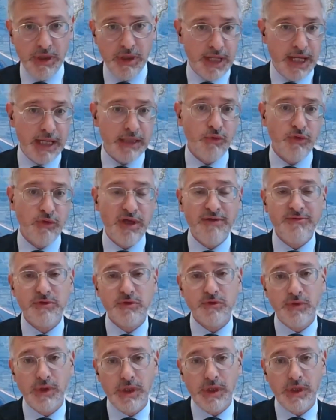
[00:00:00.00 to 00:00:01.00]
Then we have
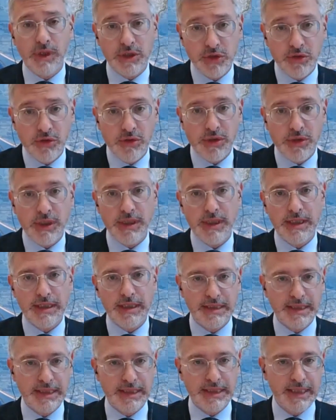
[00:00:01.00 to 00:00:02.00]
to ensure
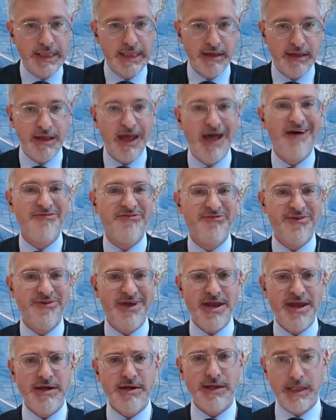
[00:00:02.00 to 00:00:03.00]
a
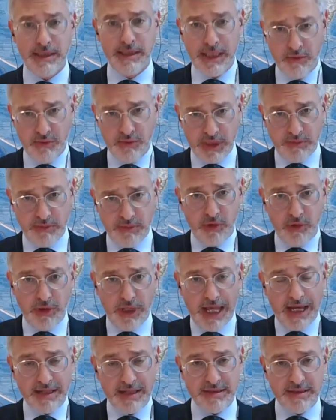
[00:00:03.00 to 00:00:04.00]
fair and equitable
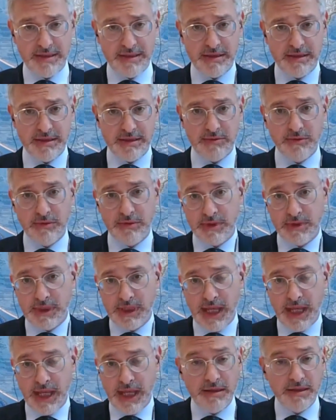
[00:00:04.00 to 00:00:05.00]
access to
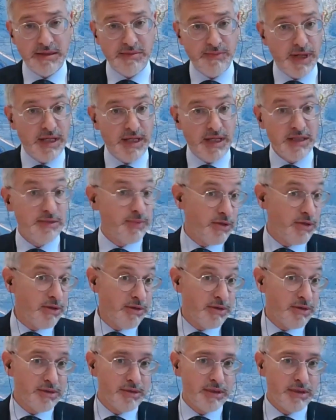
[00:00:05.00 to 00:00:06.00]
the airspace,
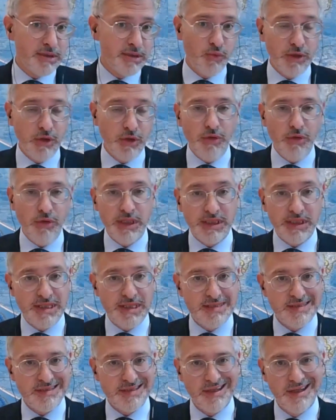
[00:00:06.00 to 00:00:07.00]
because we know it
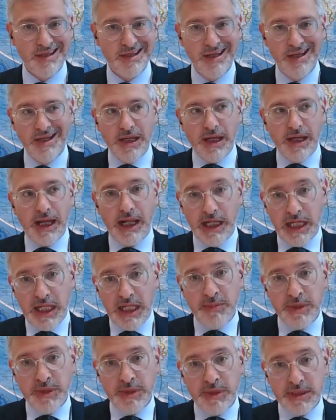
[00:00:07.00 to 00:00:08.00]
is a
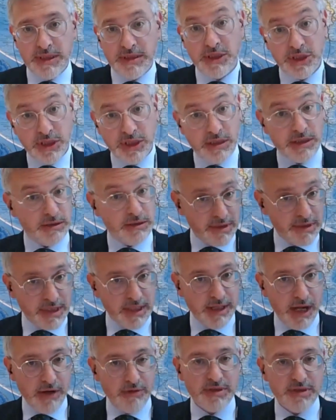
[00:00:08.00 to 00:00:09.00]
limited shared
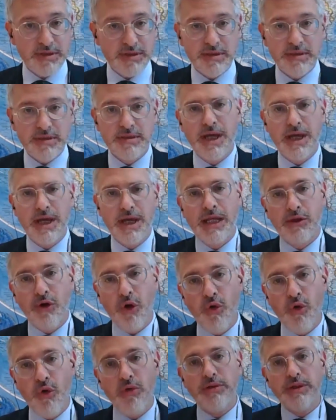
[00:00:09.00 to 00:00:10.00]
resources, and
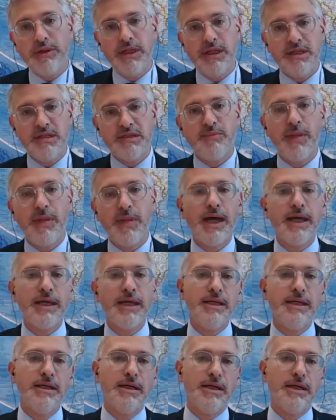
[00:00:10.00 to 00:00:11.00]
all these by